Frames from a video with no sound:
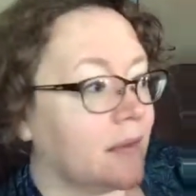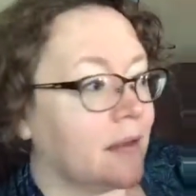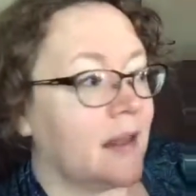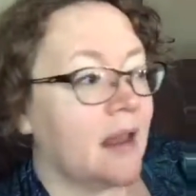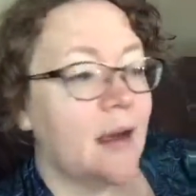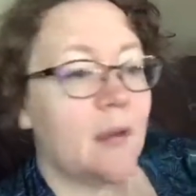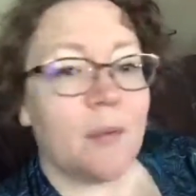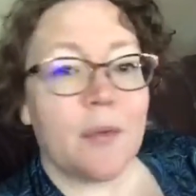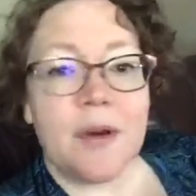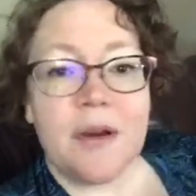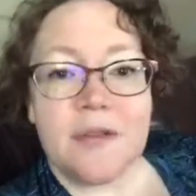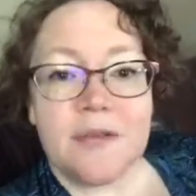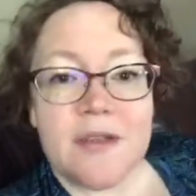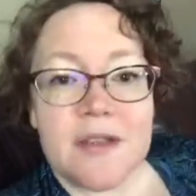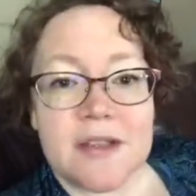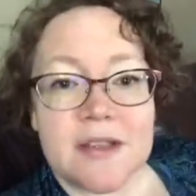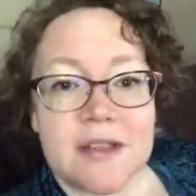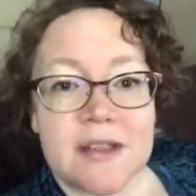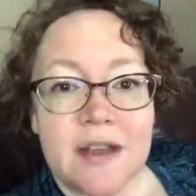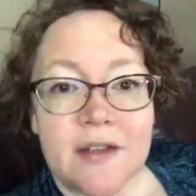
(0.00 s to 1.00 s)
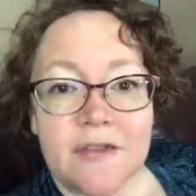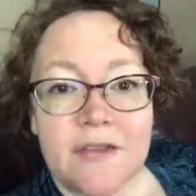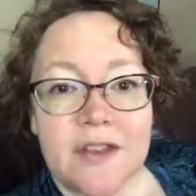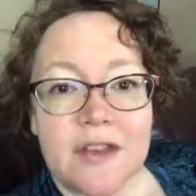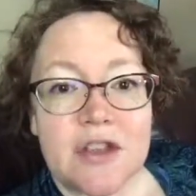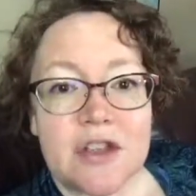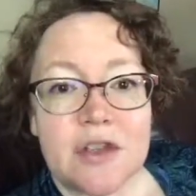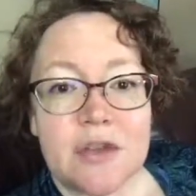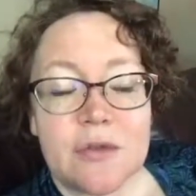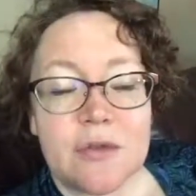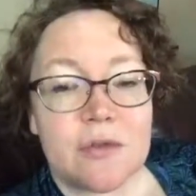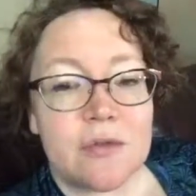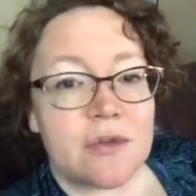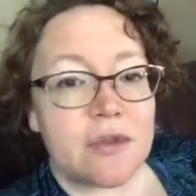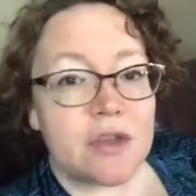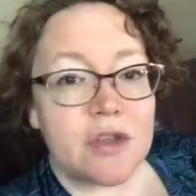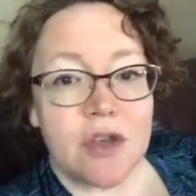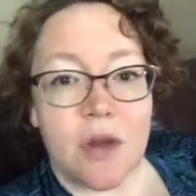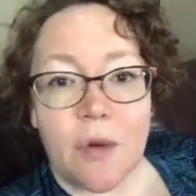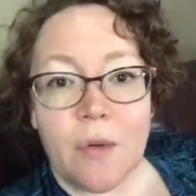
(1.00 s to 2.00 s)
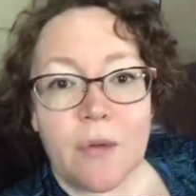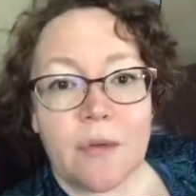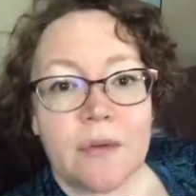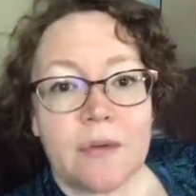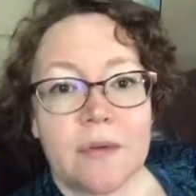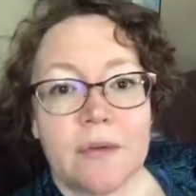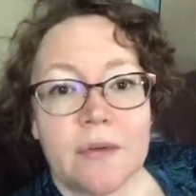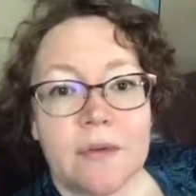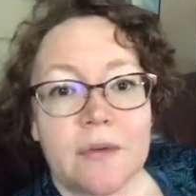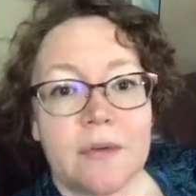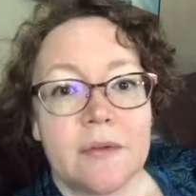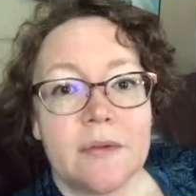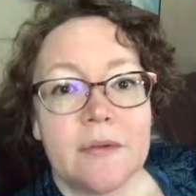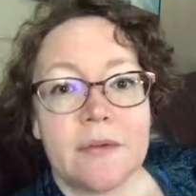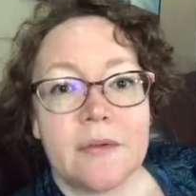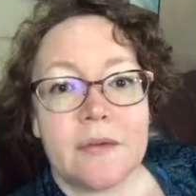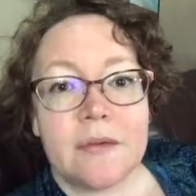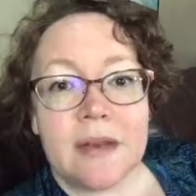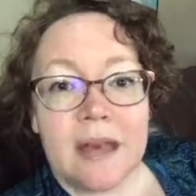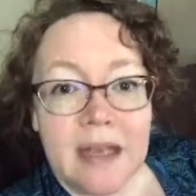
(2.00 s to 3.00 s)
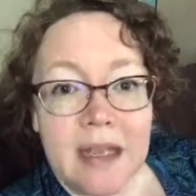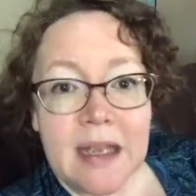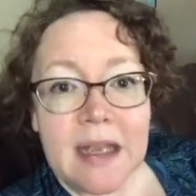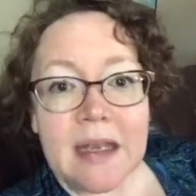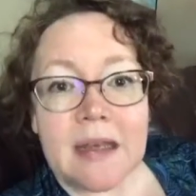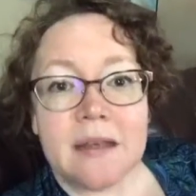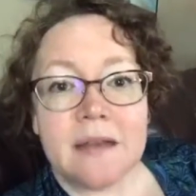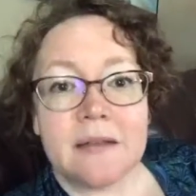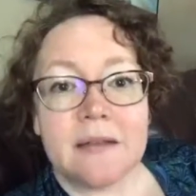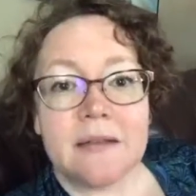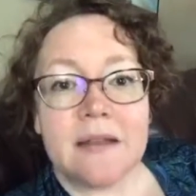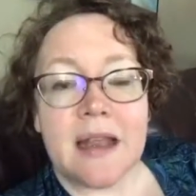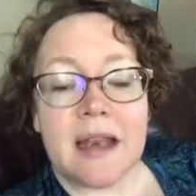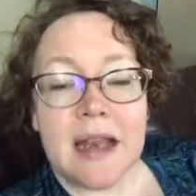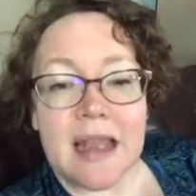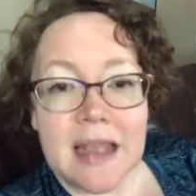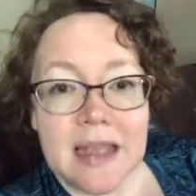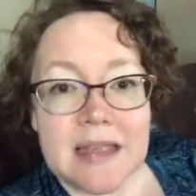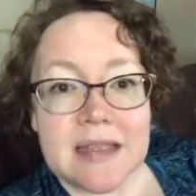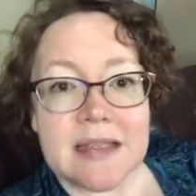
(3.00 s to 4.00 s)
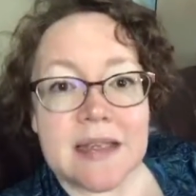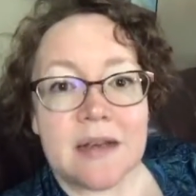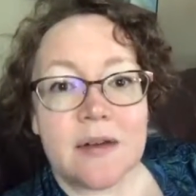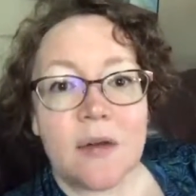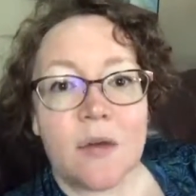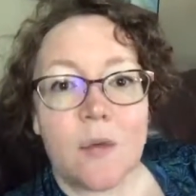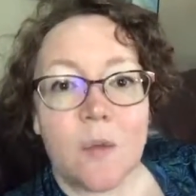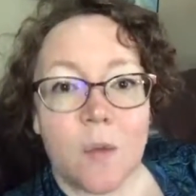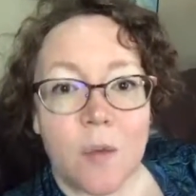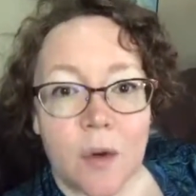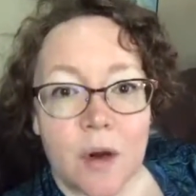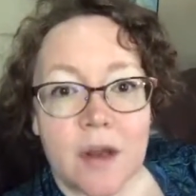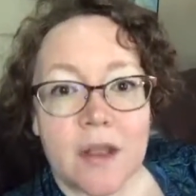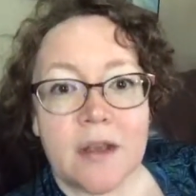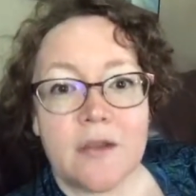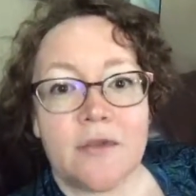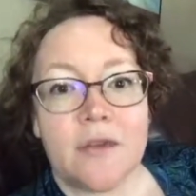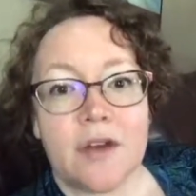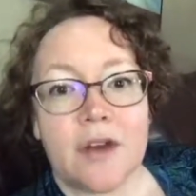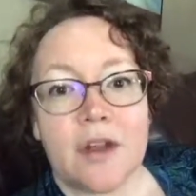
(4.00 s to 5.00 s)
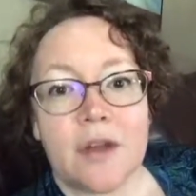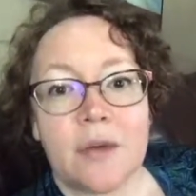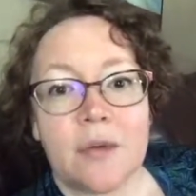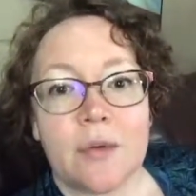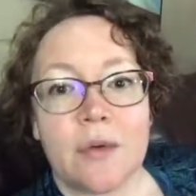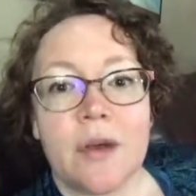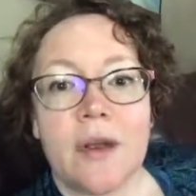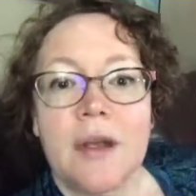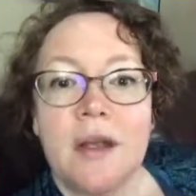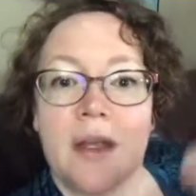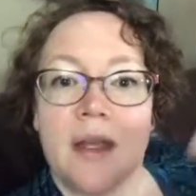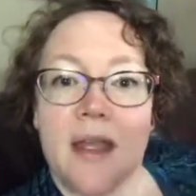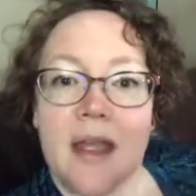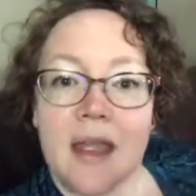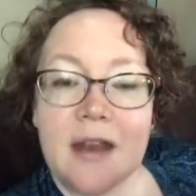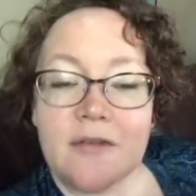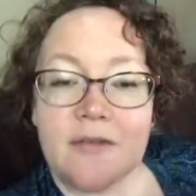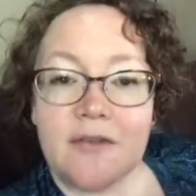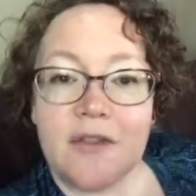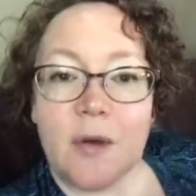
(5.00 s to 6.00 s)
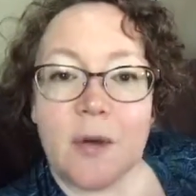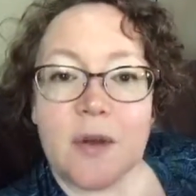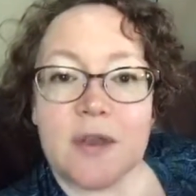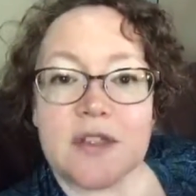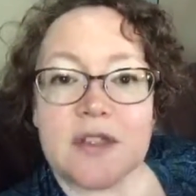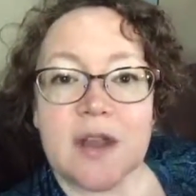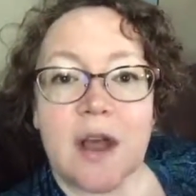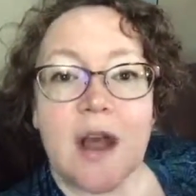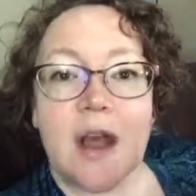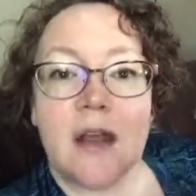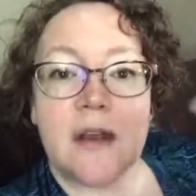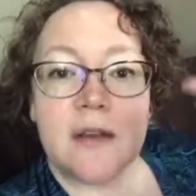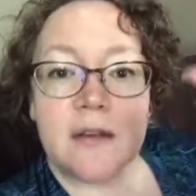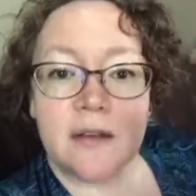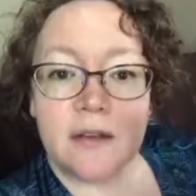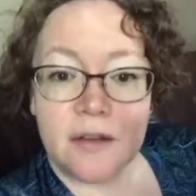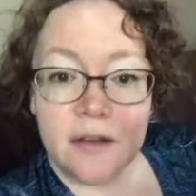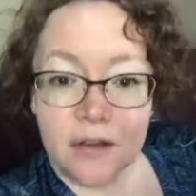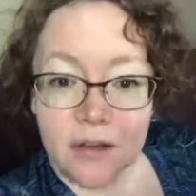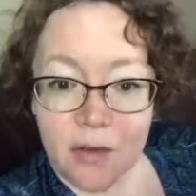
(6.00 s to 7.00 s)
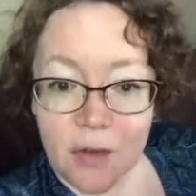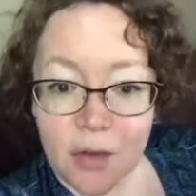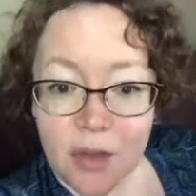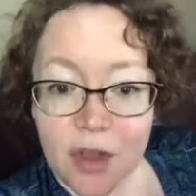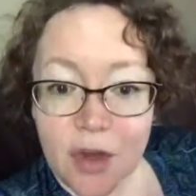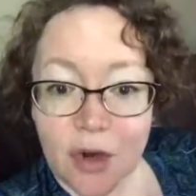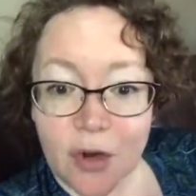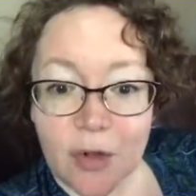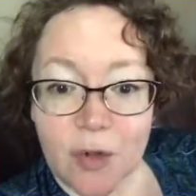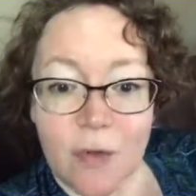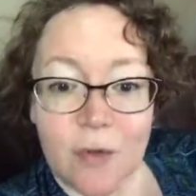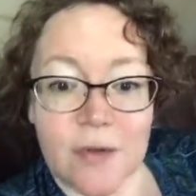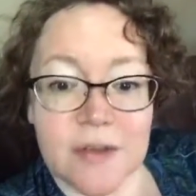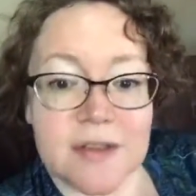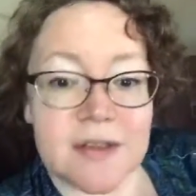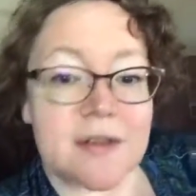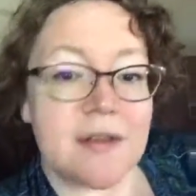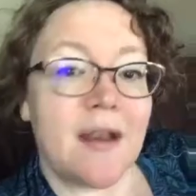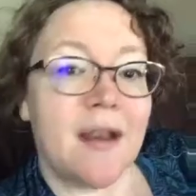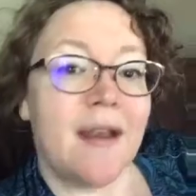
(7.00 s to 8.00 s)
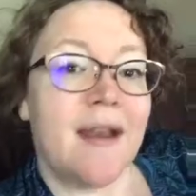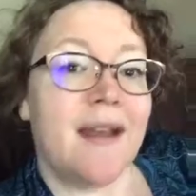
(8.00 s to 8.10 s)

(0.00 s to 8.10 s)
get rid of the stuff that you don't need, that isn't working for you, and focus on your goals.